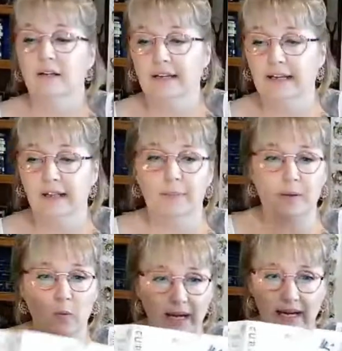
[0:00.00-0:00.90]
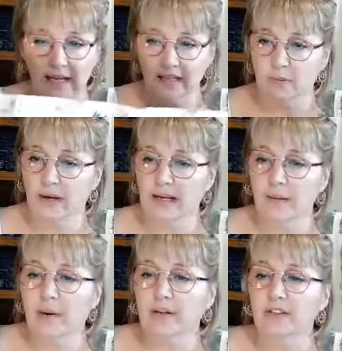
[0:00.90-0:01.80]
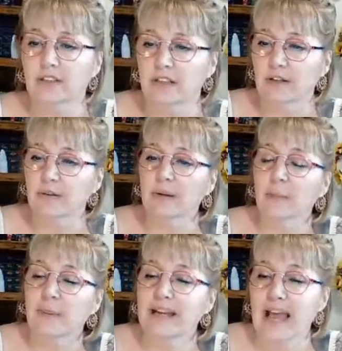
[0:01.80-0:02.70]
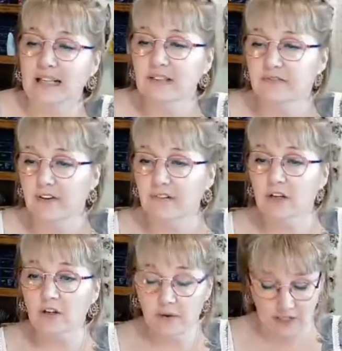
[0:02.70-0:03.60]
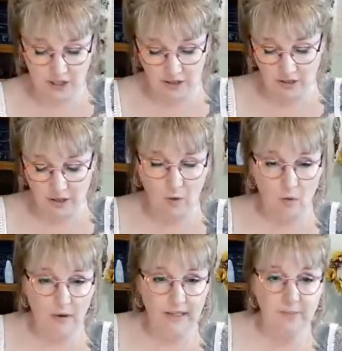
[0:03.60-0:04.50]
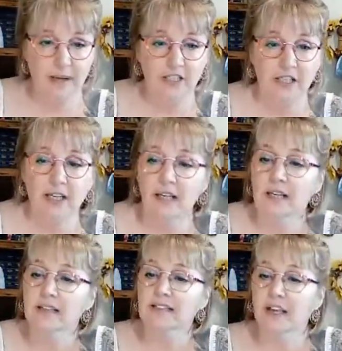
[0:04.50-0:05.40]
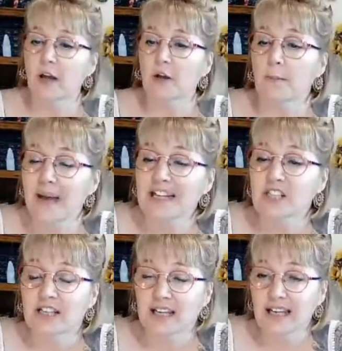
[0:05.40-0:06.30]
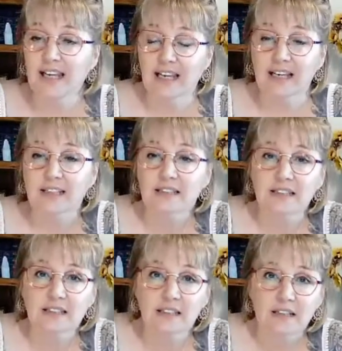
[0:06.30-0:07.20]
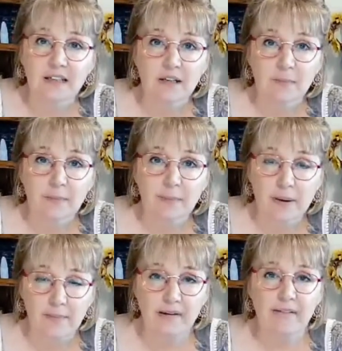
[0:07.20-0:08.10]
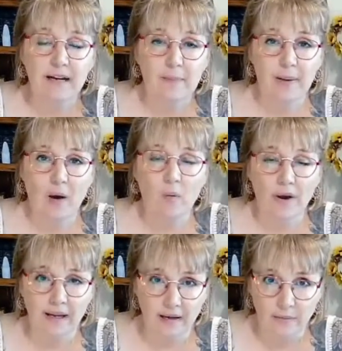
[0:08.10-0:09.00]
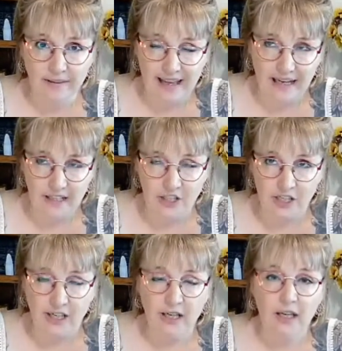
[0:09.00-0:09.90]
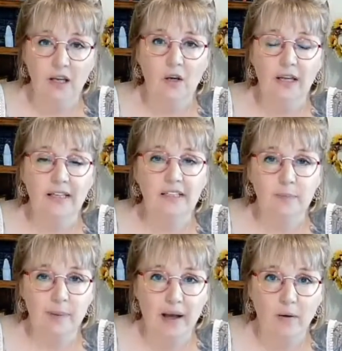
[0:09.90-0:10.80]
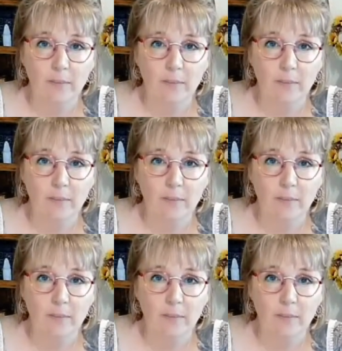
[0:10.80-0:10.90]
It'll be winging its way in the post to you. But yes, very good question. What is magic? So magic is primarily about working with energy. It's about